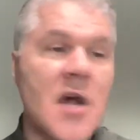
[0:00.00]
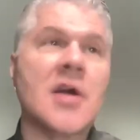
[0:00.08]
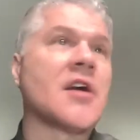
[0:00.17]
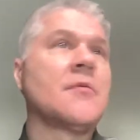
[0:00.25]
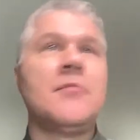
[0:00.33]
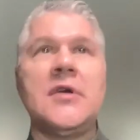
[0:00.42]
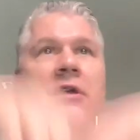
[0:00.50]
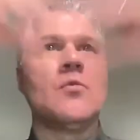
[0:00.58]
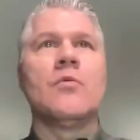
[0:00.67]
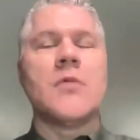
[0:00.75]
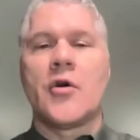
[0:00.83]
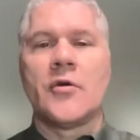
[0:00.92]
not going to
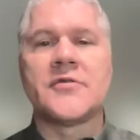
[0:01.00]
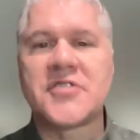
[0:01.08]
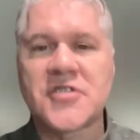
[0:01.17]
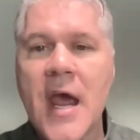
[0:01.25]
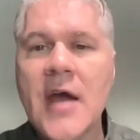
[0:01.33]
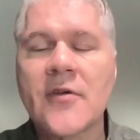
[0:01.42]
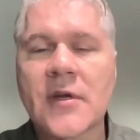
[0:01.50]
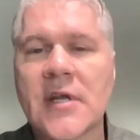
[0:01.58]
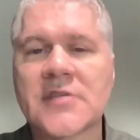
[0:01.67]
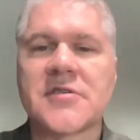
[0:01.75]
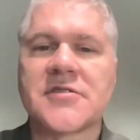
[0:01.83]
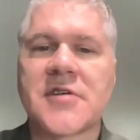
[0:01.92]
be earth shattering
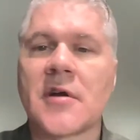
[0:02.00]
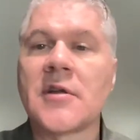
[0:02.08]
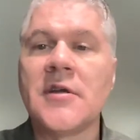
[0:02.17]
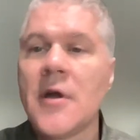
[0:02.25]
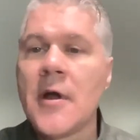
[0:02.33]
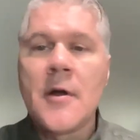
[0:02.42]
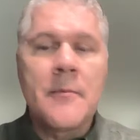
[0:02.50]
necessarily,